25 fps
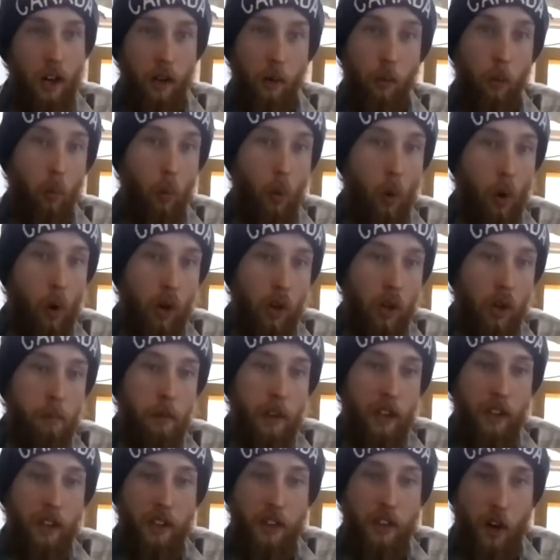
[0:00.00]
warm
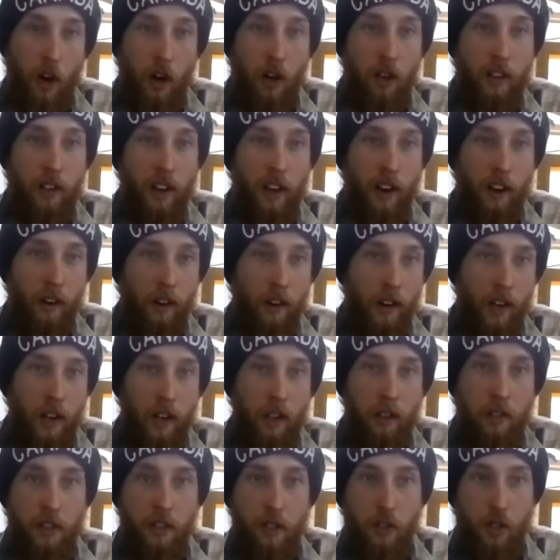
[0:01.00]
and dark
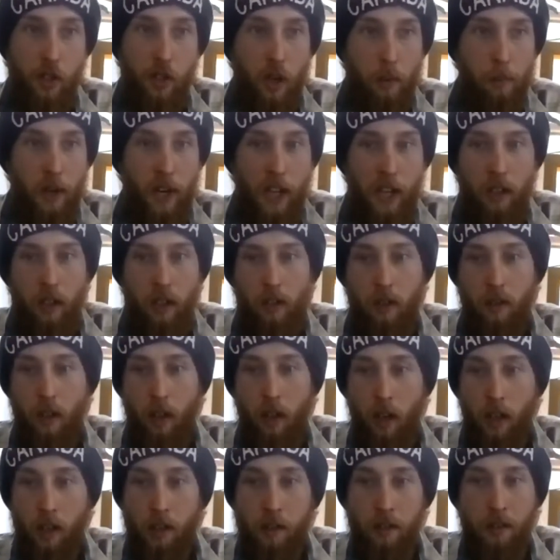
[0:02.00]
area to germinate.
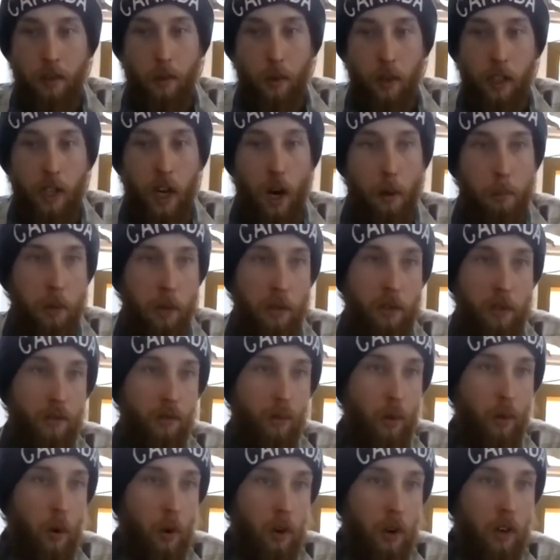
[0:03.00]
So a cupboard
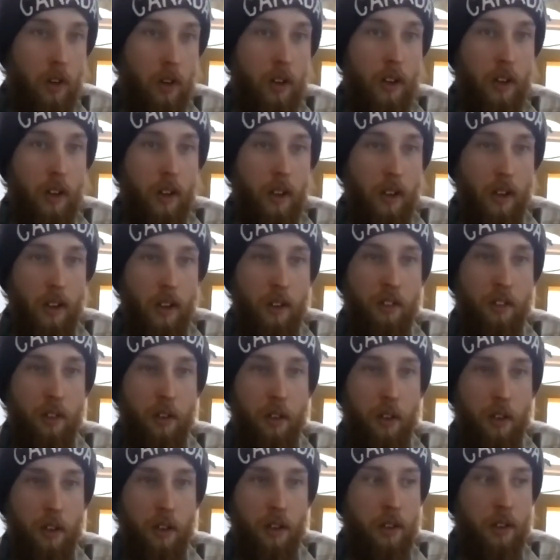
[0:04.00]
drawer is
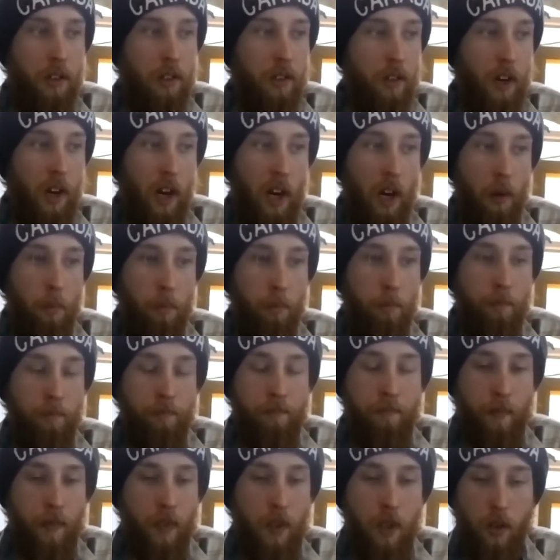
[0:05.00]
good,
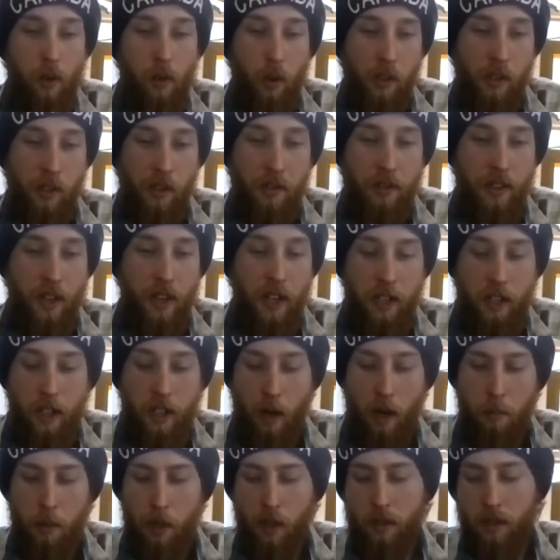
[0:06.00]
or just any
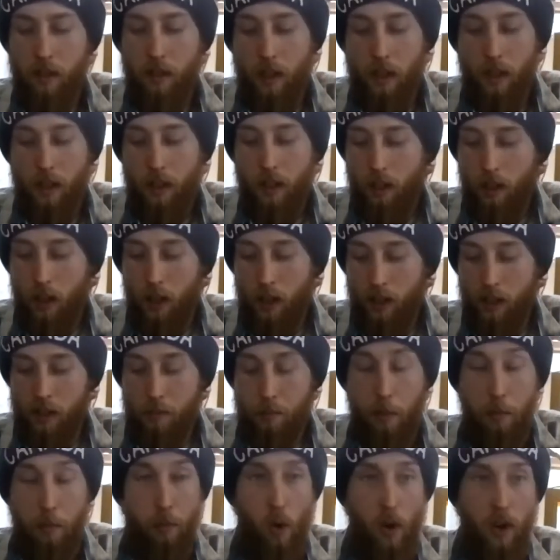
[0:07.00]
cupboard. It's
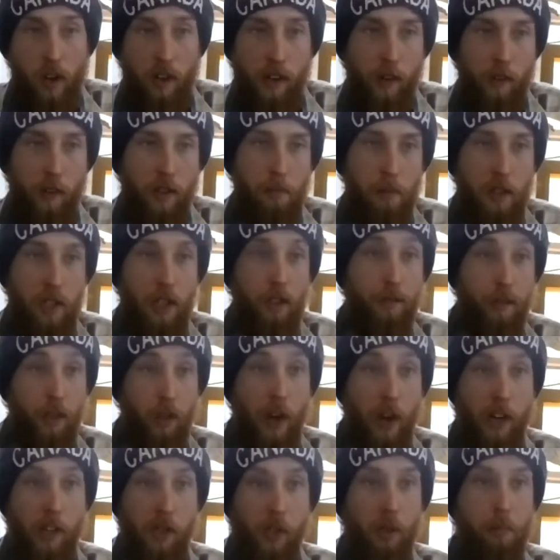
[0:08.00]
been pointed out to me, if you
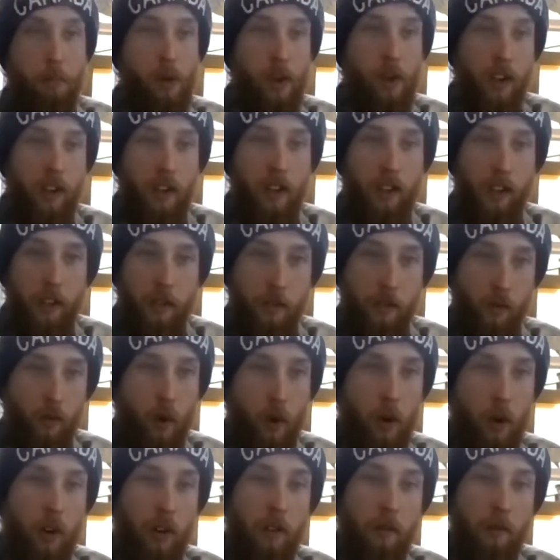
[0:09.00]
actually put it in a
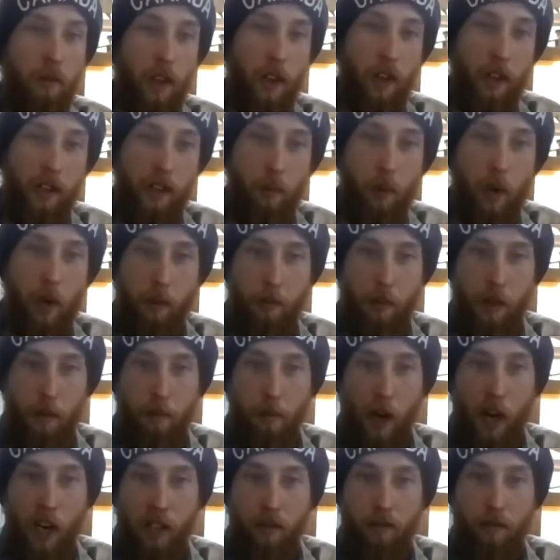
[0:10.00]
drawer, you want to be
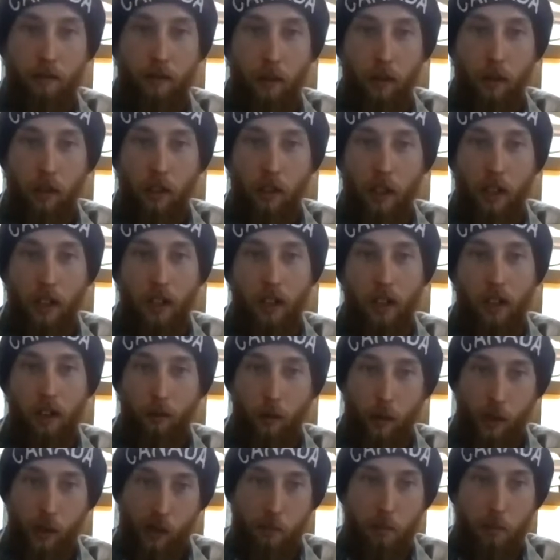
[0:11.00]
mindful of
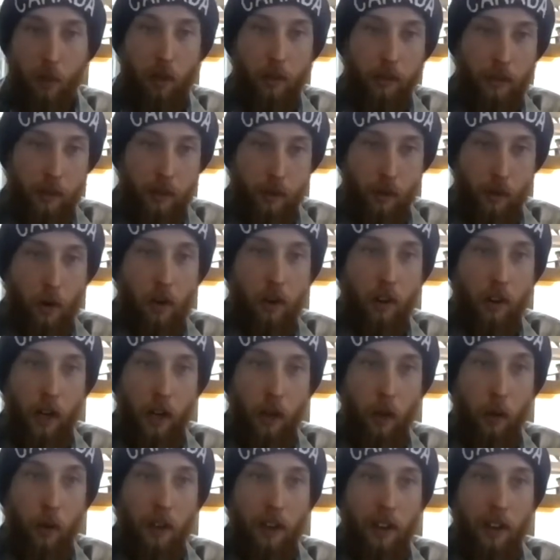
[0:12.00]
when you pull the drawer out,